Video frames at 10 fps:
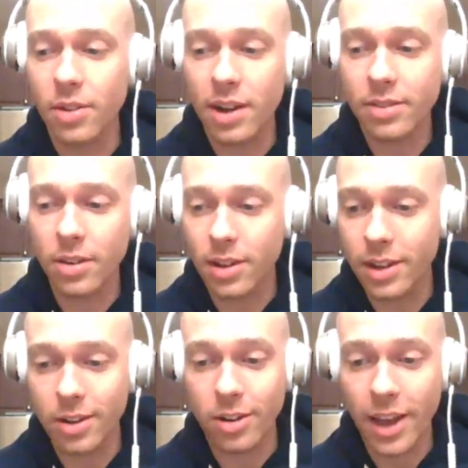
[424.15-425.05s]
So I started
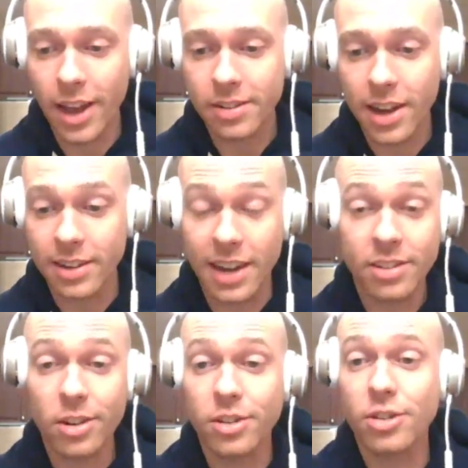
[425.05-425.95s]
clicking on hashtags. I
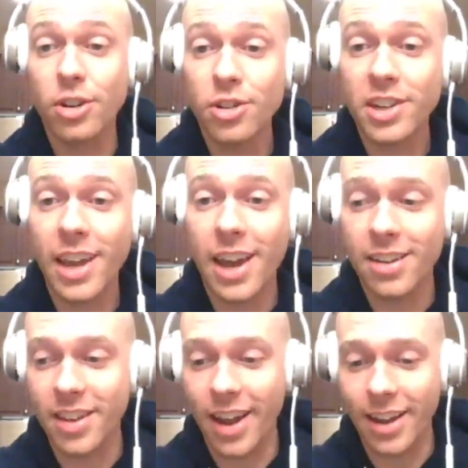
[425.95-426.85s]
started searching
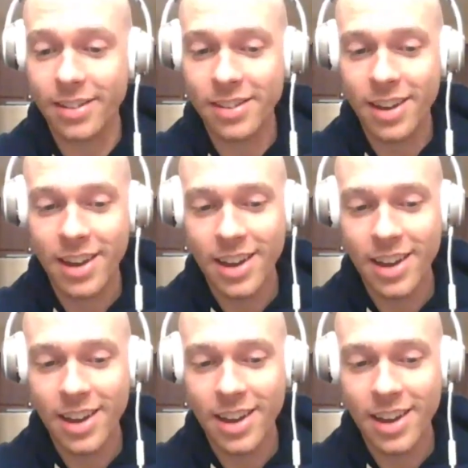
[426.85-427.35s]
hashtags,